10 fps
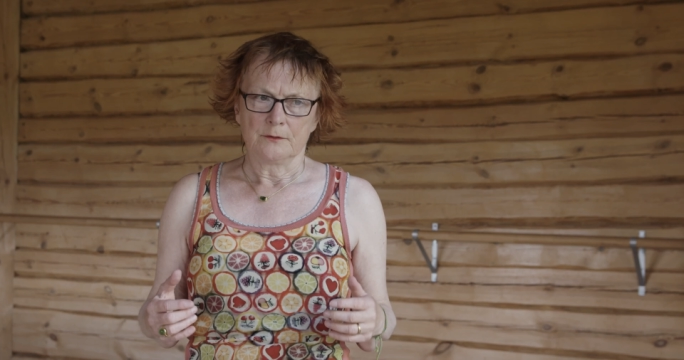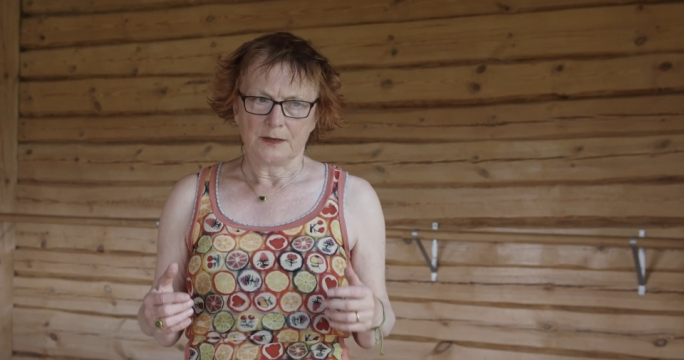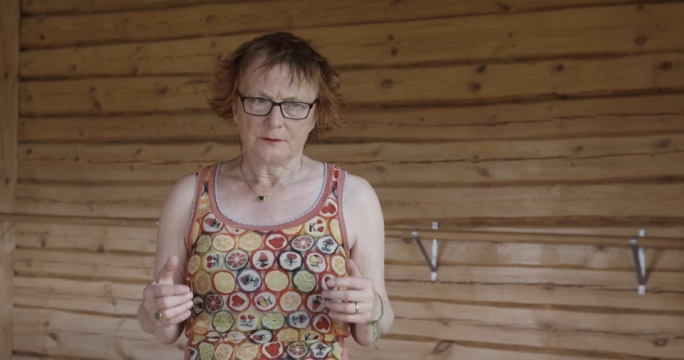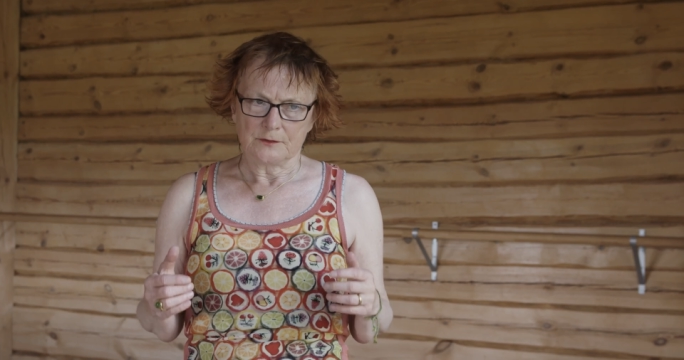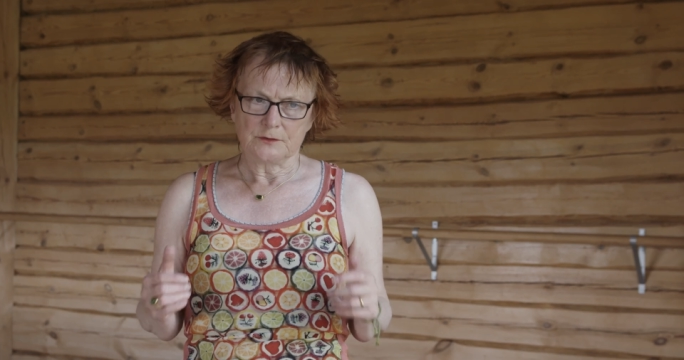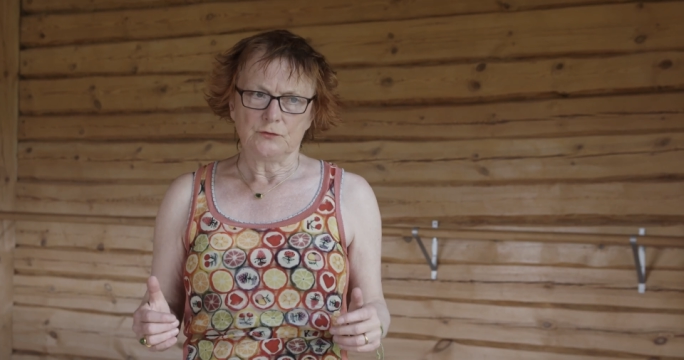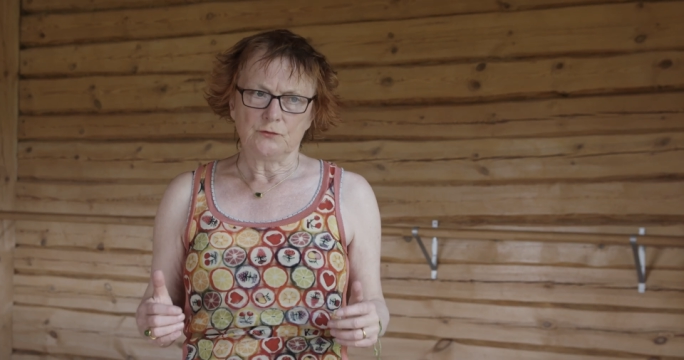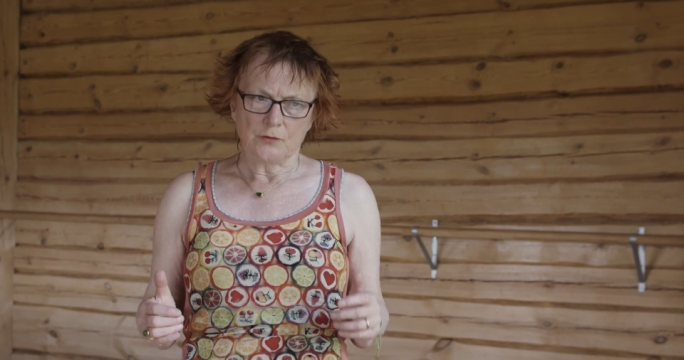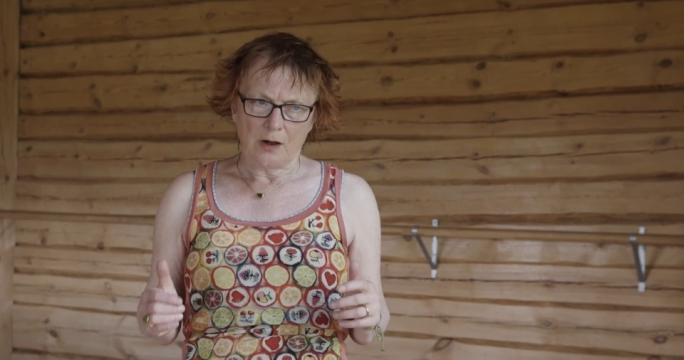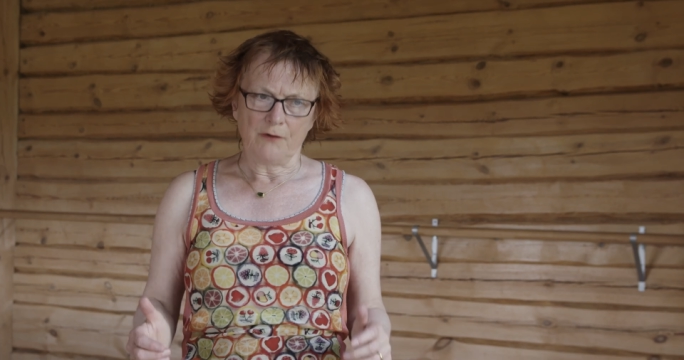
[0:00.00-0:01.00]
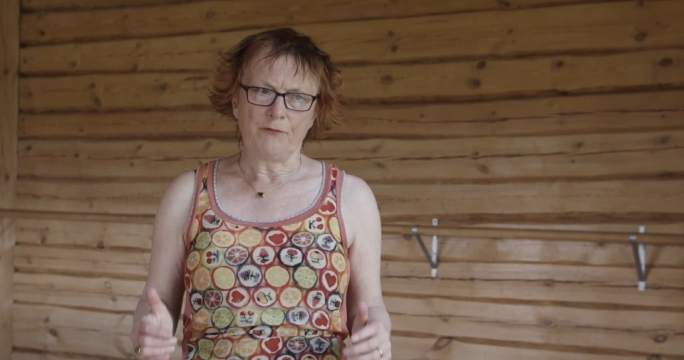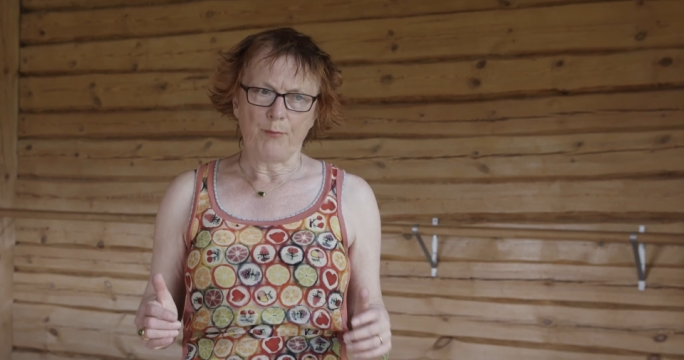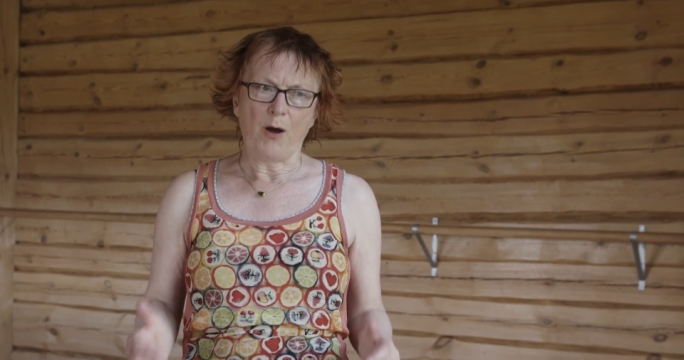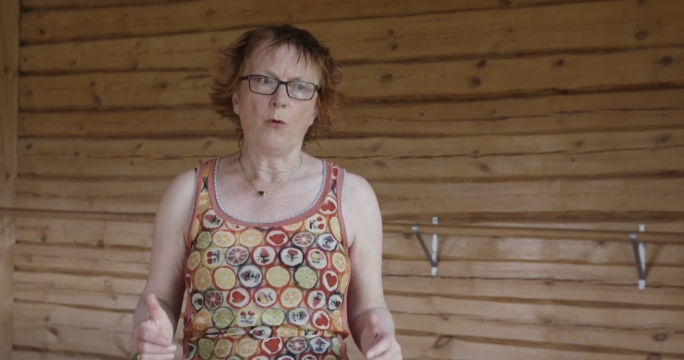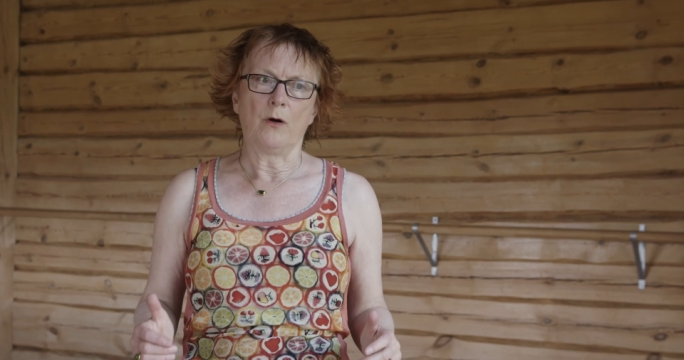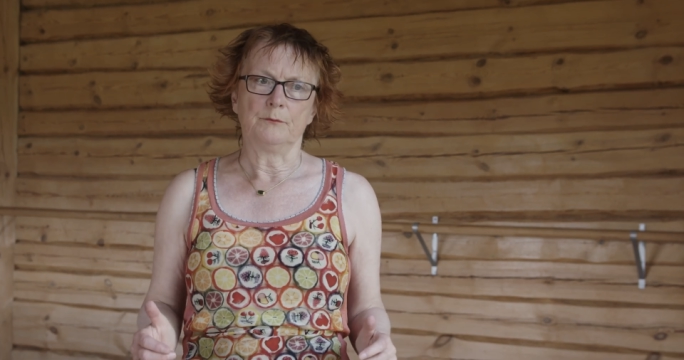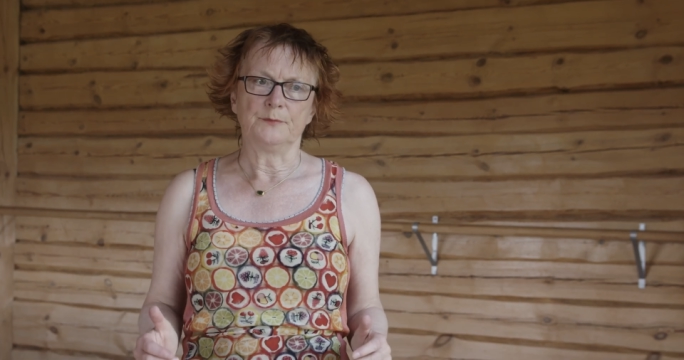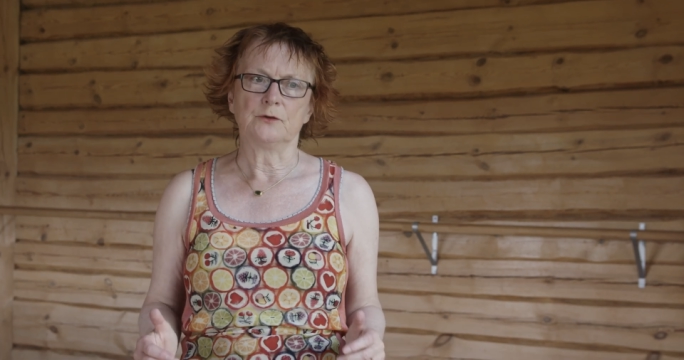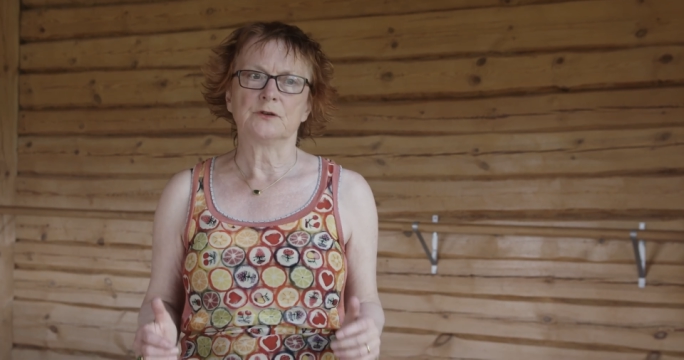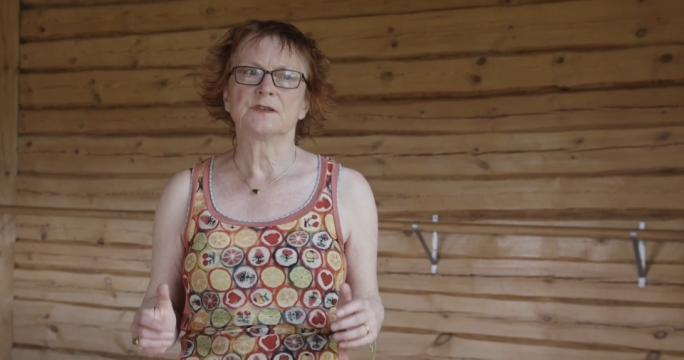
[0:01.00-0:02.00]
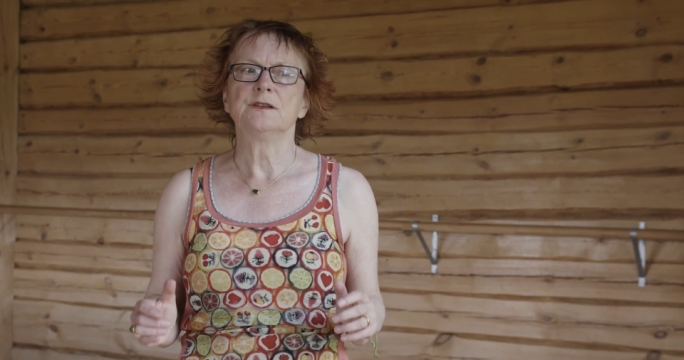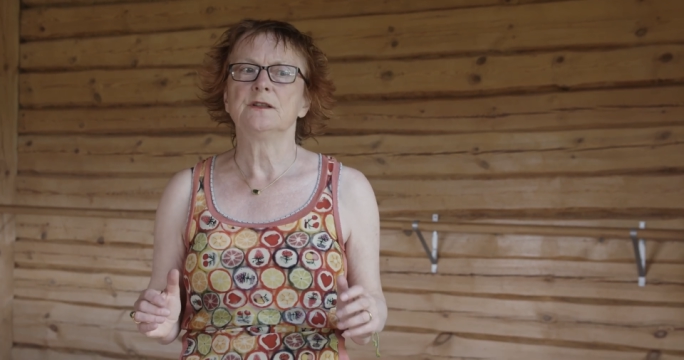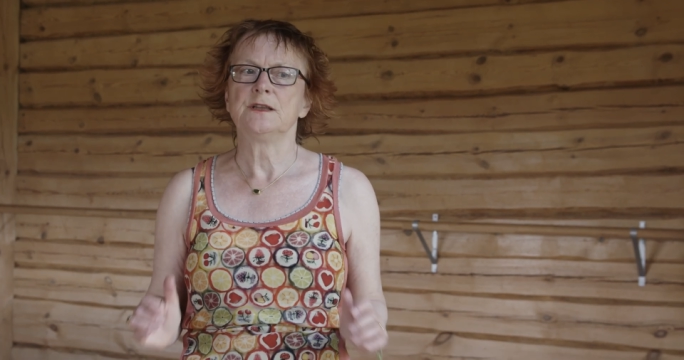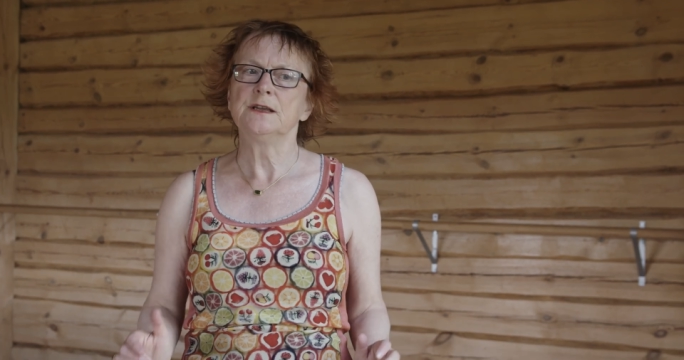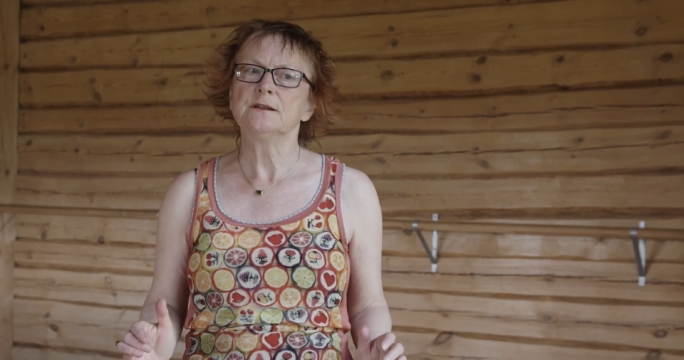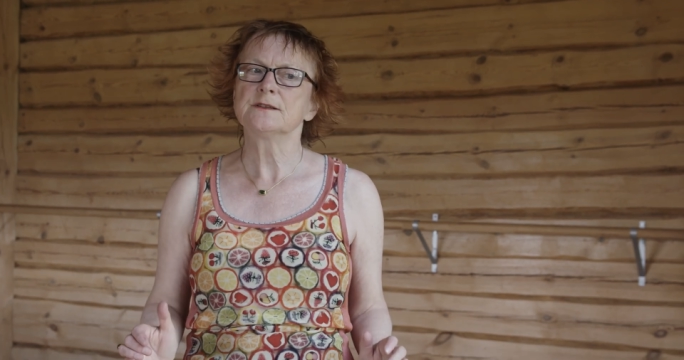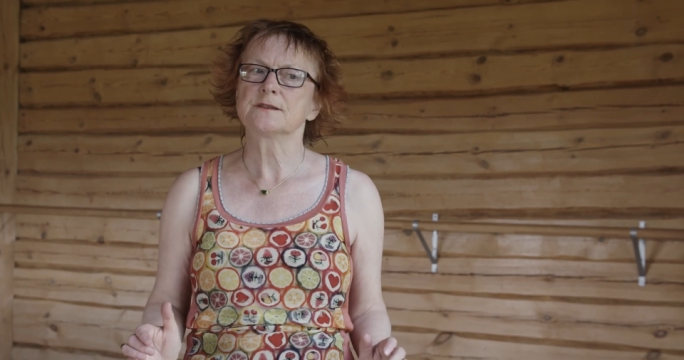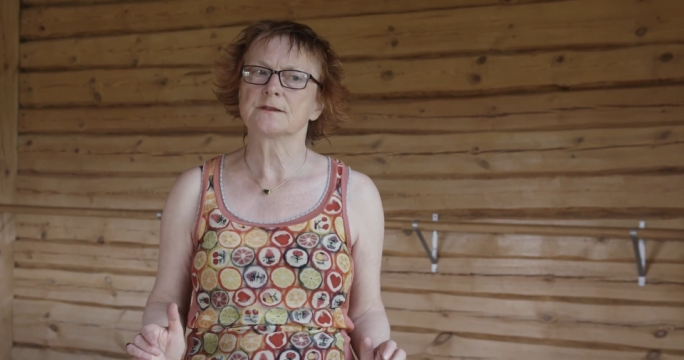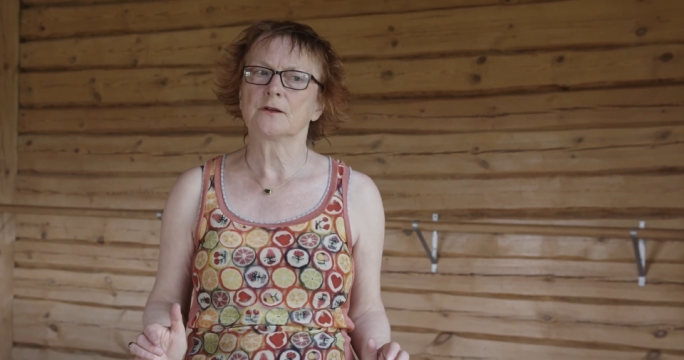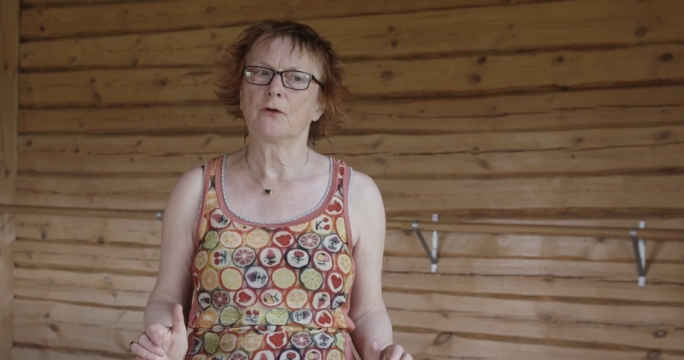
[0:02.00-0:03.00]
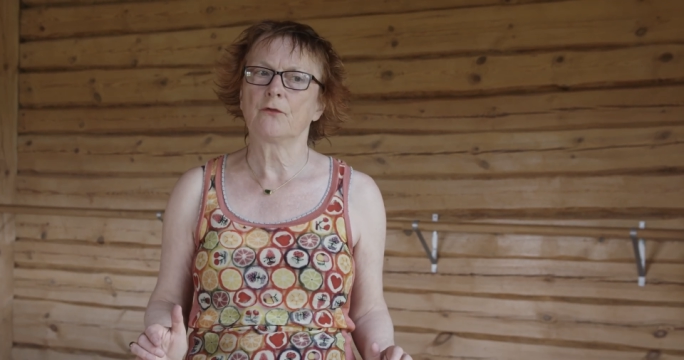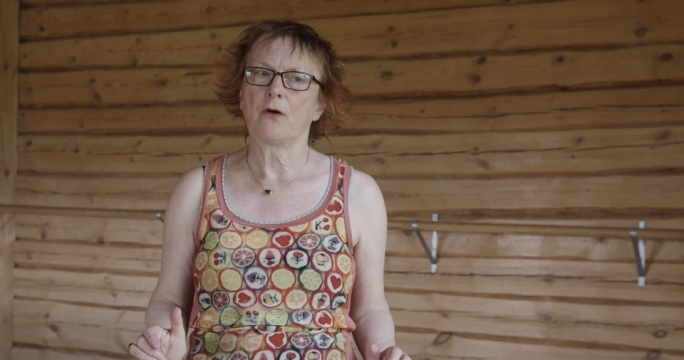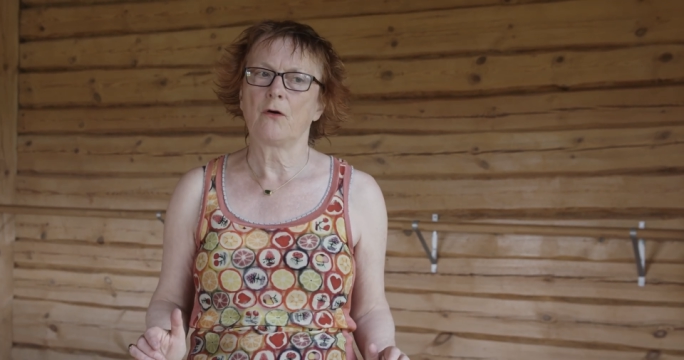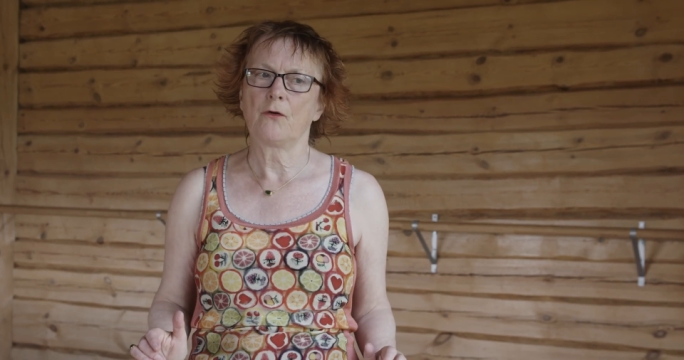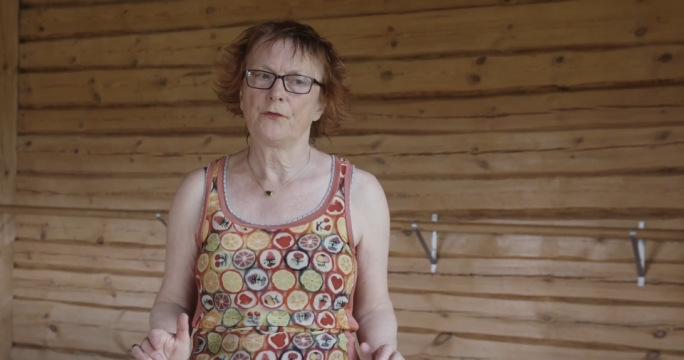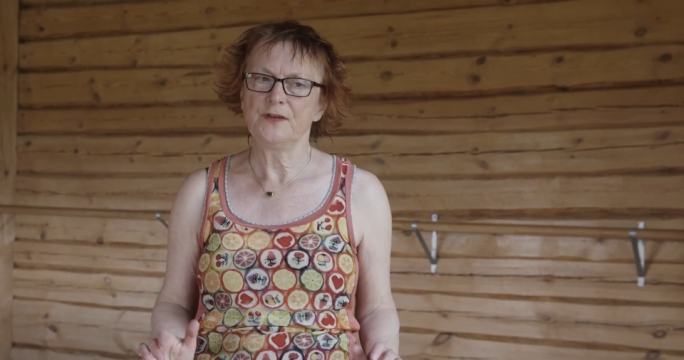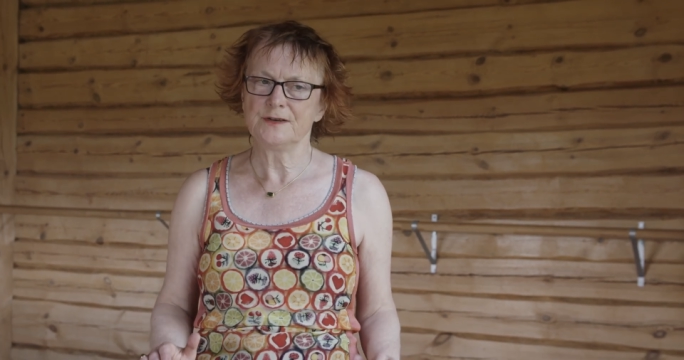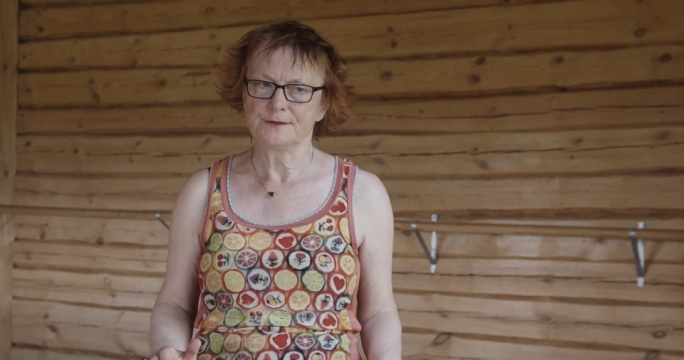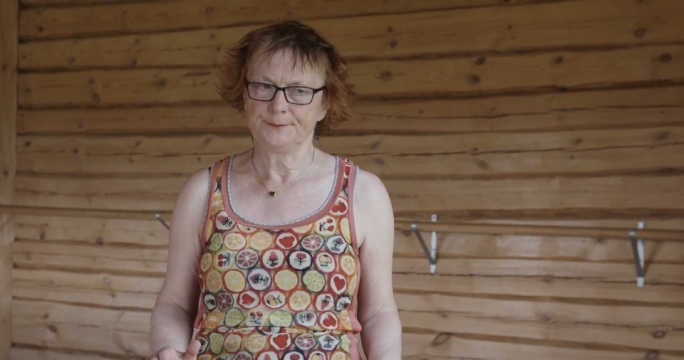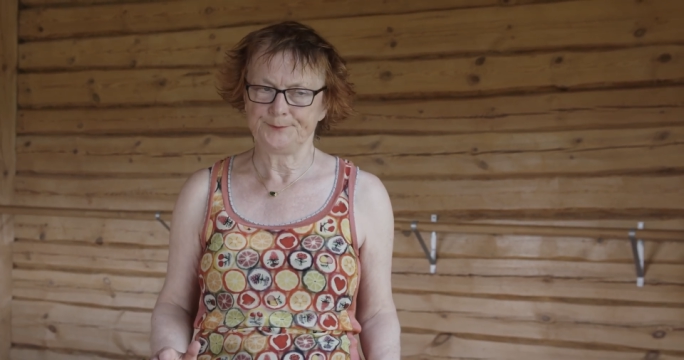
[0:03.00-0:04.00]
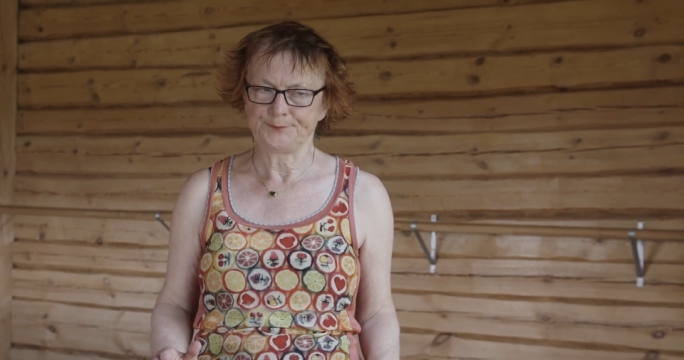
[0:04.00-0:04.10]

that you have power, because in the heels of our feet,